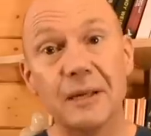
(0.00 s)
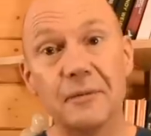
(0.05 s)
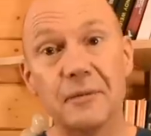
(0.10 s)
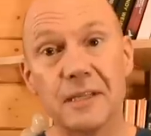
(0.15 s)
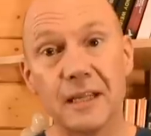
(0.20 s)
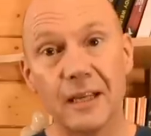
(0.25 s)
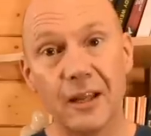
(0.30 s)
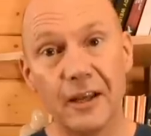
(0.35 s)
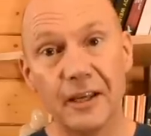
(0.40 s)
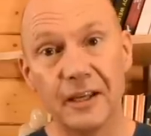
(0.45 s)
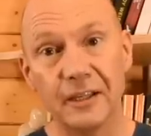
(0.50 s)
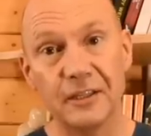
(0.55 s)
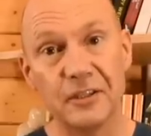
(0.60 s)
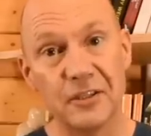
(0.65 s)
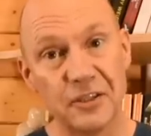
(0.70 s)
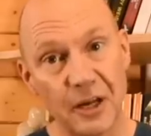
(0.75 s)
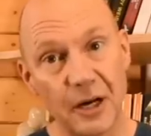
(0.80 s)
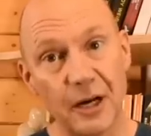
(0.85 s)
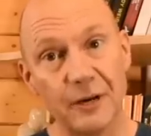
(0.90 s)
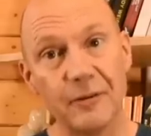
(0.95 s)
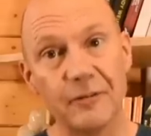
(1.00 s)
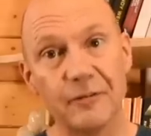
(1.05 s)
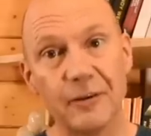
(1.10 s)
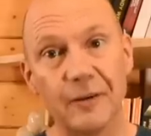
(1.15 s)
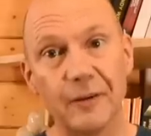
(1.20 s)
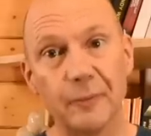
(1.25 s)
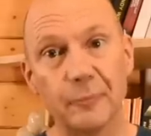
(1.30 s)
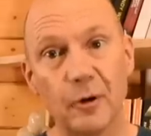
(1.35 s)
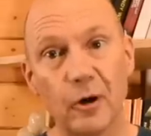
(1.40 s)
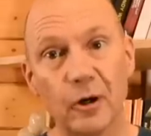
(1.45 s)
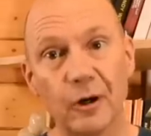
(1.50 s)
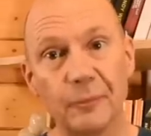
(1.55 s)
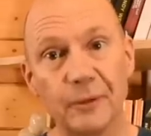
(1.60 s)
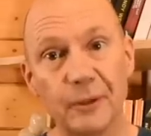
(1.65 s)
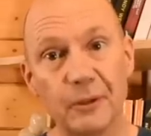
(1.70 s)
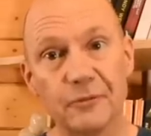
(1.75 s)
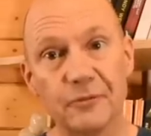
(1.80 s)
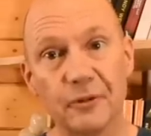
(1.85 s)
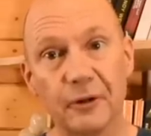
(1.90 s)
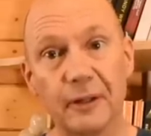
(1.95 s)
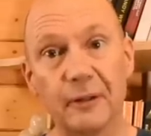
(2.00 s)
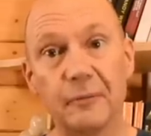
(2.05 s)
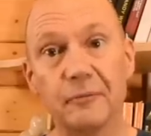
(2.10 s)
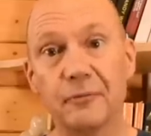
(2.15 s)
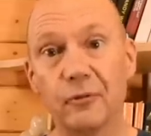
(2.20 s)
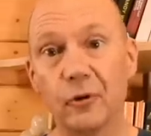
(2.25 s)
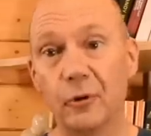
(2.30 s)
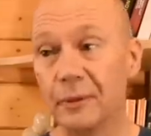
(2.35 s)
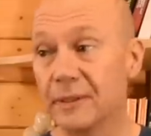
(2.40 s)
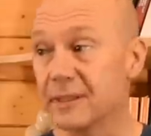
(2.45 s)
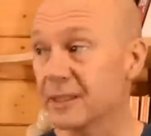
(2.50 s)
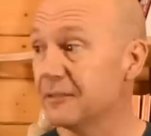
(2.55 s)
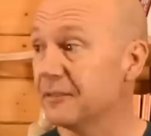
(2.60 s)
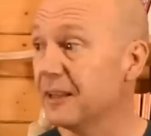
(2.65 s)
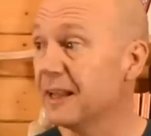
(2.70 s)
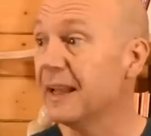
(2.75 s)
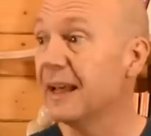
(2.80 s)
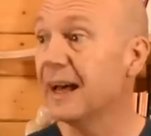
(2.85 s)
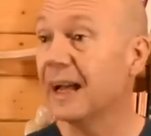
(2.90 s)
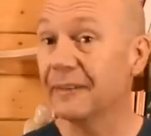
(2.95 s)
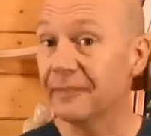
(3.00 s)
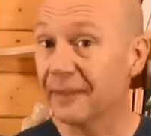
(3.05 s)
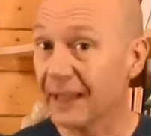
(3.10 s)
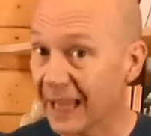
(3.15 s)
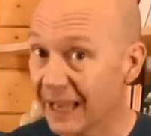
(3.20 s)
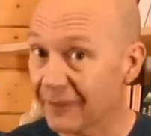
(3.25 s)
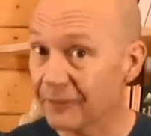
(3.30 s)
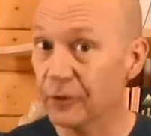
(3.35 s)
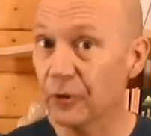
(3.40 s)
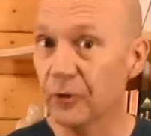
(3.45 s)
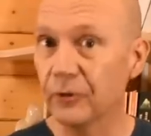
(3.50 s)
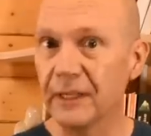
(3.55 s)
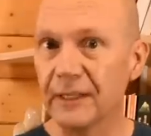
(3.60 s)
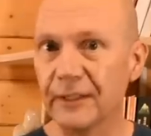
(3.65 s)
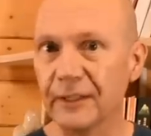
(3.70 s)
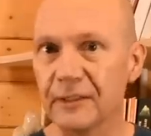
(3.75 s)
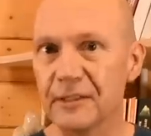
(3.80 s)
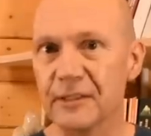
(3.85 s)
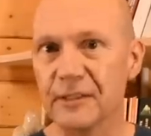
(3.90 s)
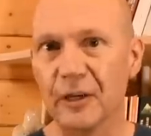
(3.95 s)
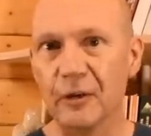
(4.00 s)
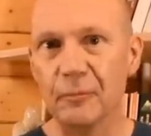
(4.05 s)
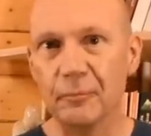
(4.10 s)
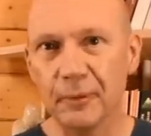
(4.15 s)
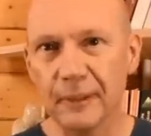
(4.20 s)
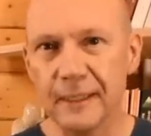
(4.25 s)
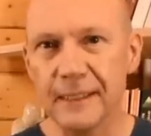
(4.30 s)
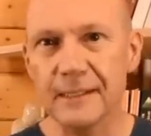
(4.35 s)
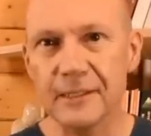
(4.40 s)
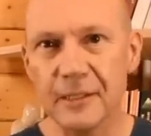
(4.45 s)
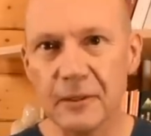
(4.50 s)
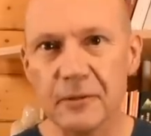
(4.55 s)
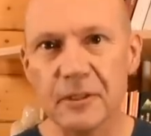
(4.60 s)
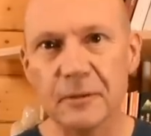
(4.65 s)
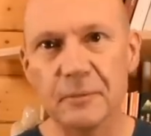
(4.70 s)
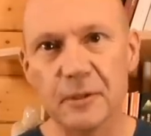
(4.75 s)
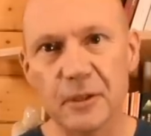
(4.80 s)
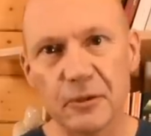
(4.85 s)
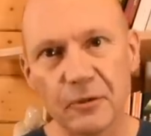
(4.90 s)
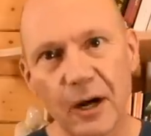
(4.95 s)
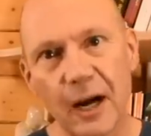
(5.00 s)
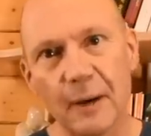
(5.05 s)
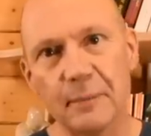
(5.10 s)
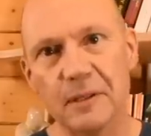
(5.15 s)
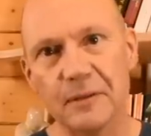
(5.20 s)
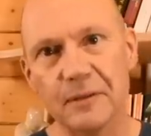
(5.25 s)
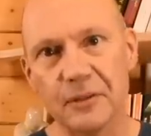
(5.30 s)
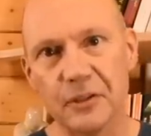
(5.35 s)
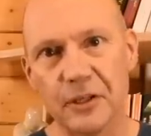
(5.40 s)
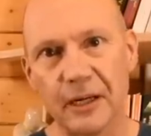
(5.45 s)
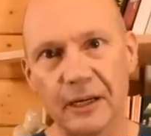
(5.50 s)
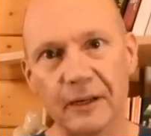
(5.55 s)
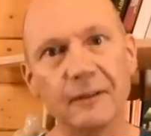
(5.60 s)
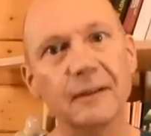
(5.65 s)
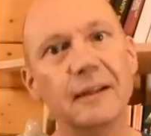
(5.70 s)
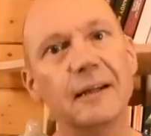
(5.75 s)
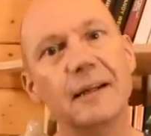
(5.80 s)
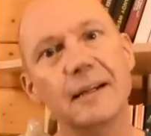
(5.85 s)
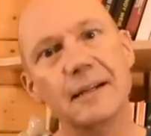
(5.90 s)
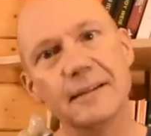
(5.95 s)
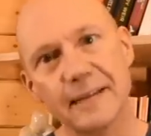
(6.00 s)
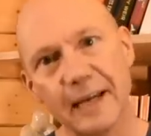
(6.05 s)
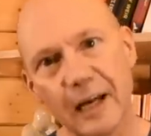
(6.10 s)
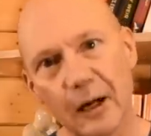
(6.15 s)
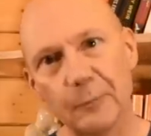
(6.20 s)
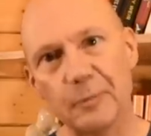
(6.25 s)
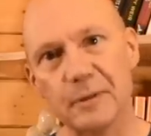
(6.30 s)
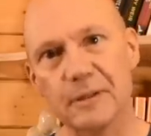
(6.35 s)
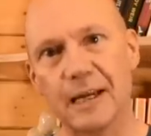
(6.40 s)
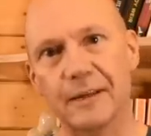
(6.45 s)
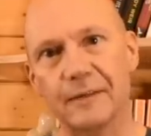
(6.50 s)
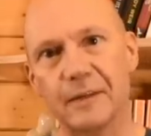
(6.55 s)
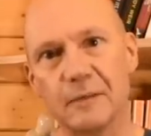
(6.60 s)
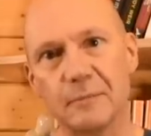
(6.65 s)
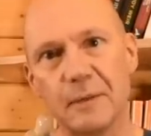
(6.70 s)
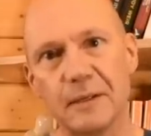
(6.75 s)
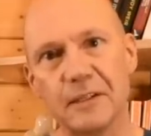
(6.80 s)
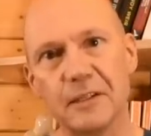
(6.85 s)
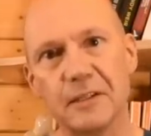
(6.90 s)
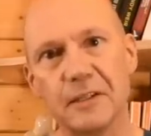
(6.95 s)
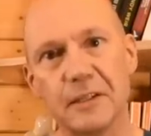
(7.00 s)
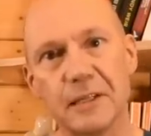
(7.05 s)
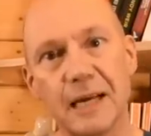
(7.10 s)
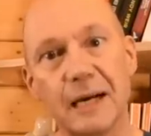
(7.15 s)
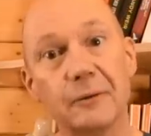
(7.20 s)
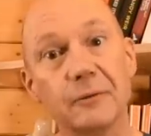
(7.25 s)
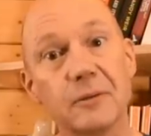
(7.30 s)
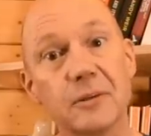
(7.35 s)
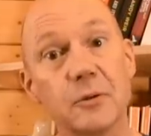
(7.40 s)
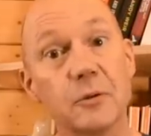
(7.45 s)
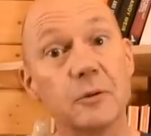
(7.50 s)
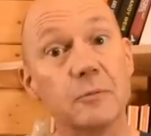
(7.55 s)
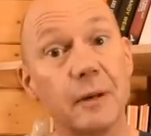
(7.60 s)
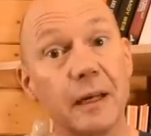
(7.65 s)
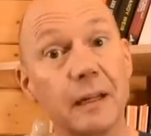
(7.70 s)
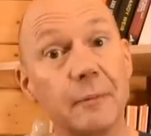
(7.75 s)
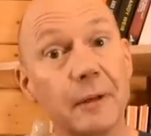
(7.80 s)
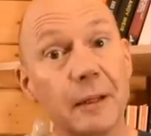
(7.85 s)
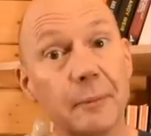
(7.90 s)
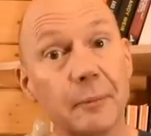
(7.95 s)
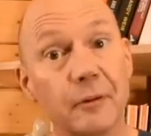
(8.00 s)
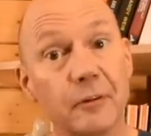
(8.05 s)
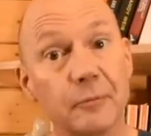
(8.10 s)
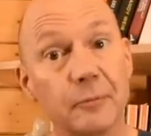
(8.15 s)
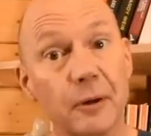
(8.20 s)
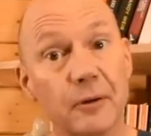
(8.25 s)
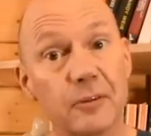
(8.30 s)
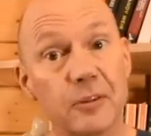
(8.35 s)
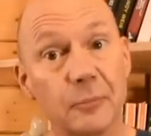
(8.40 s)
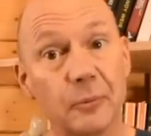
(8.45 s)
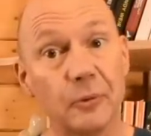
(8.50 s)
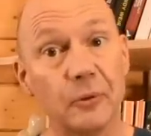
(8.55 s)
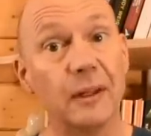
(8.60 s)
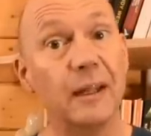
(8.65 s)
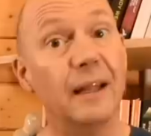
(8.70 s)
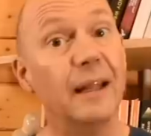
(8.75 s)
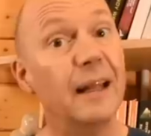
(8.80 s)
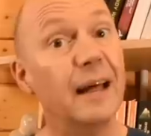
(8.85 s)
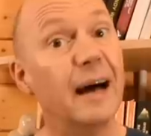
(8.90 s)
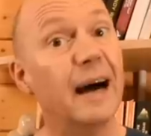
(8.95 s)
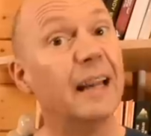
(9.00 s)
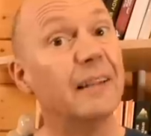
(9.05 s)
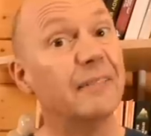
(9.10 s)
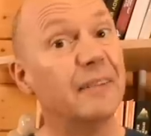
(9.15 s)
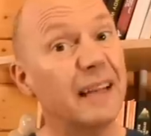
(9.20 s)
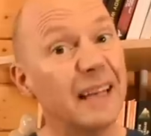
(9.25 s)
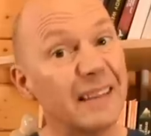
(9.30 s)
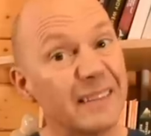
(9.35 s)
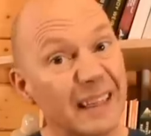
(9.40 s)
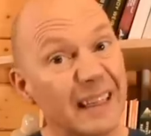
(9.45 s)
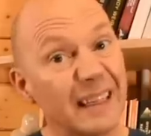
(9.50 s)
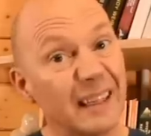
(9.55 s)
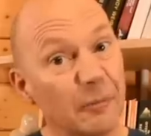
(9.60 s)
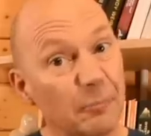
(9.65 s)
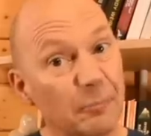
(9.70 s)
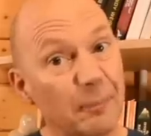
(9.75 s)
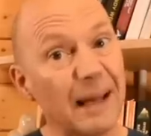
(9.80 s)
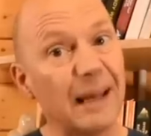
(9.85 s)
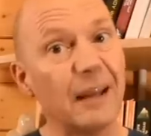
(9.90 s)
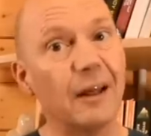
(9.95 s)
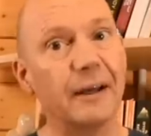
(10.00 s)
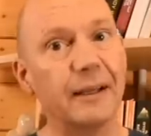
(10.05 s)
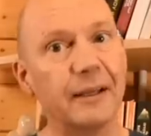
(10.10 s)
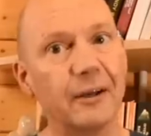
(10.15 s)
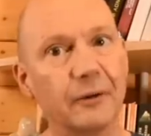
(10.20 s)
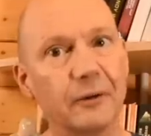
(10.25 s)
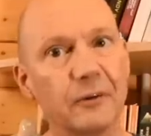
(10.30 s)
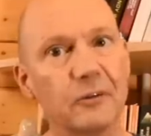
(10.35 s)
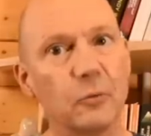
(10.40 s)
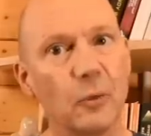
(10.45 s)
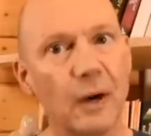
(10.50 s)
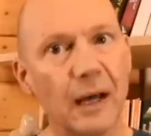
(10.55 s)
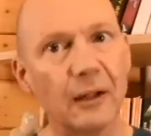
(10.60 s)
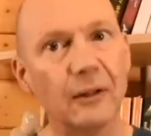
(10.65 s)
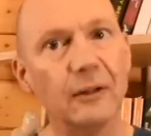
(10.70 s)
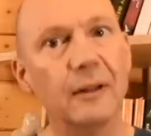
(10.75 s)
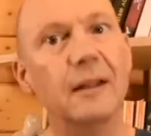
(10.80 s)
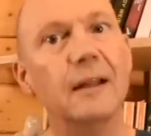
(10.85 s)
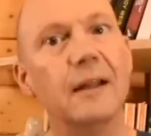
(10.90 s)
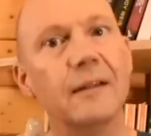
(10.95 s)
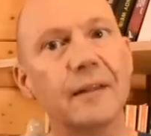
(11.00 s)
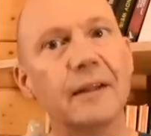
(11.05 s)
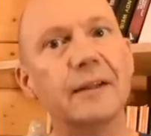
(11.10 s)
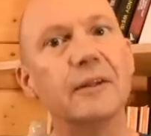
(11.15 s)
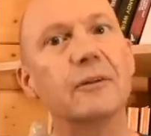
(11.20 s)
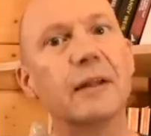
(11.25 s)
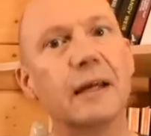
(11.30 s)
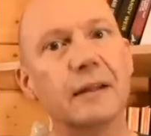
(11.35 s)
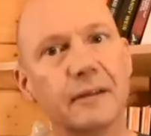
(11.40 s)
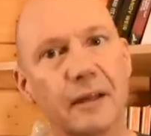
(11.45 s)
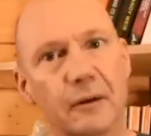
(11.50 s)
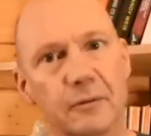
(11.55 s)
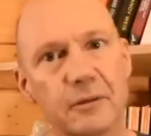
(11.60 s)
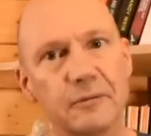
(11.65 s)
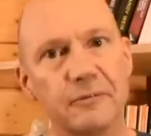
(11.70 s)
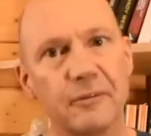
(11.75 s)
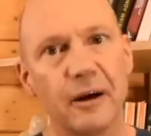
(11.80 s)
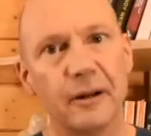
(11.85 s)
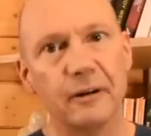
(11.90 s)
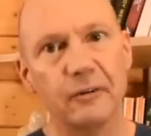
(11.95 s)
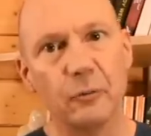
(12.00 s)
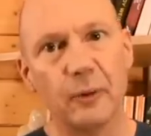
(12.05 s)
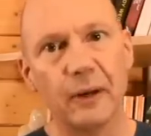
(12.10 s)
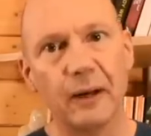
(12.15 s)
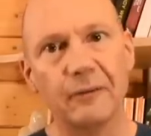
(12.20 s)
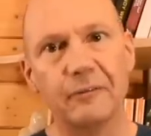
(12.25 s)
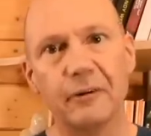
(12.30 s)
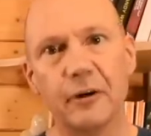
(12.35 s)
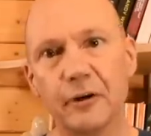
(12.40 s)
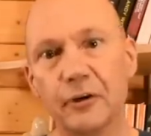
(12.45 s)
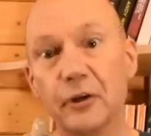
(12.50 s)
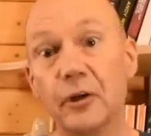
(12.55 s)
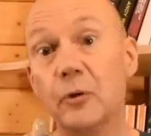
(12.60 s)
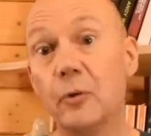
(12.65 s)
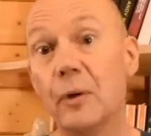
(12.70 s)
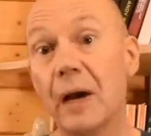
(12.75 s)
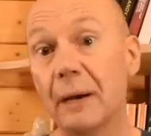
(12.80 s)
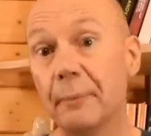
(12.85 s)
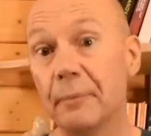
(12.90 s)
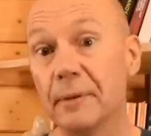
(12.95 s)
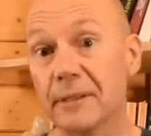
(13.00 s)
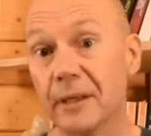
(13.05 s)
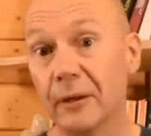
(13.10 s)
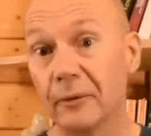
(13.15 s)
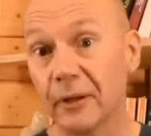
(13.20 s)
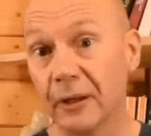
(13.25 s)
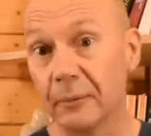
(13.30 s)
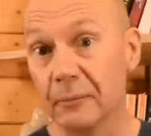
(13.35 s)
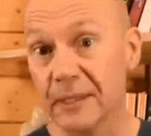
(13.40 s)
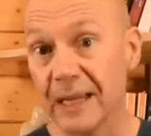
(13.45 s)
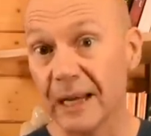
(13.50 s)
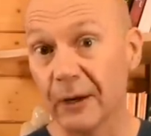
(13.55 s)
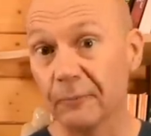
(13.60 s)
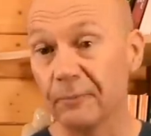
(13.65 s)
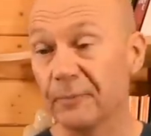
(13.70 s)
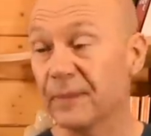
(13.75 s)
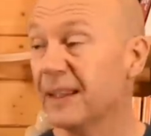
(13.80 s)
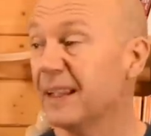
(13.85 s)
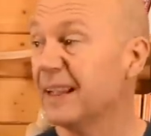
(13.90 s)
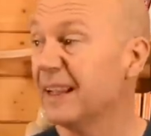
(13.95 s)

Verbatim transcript: give us a like and a share if you found the programme useful and informative, and if you haven't already done so, please do subscribe to the channel to help us get these messages out to as many people as possible. And if you hit the little bell icon as well, then you'll get notified of whenever a new episode comes out.